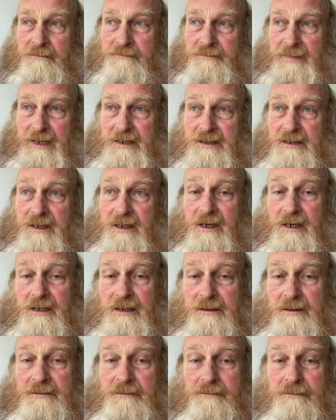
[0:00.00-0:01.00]

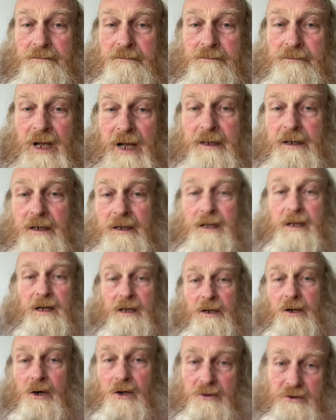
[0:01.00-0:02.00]
Basically, I can
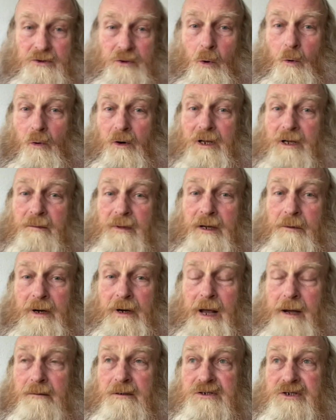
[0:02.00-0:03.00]
hear God calling me when
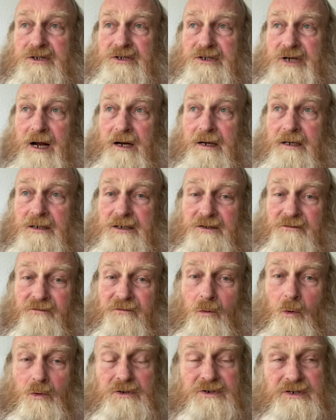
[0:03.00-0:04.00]
I was as young as
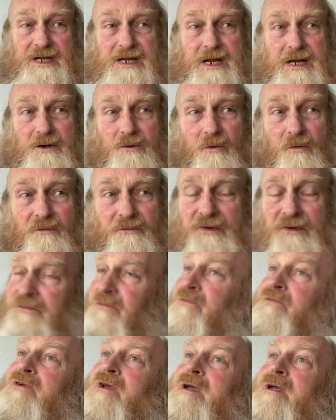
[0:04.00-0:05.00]
14 or
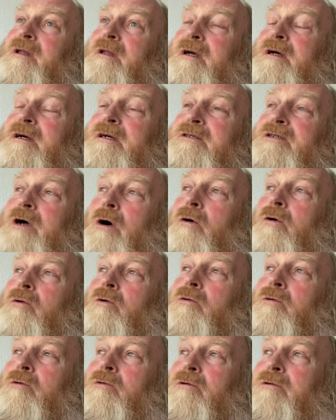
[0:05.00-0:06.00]
15 years
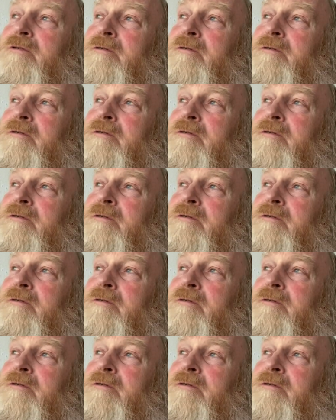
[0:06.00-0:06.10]
old.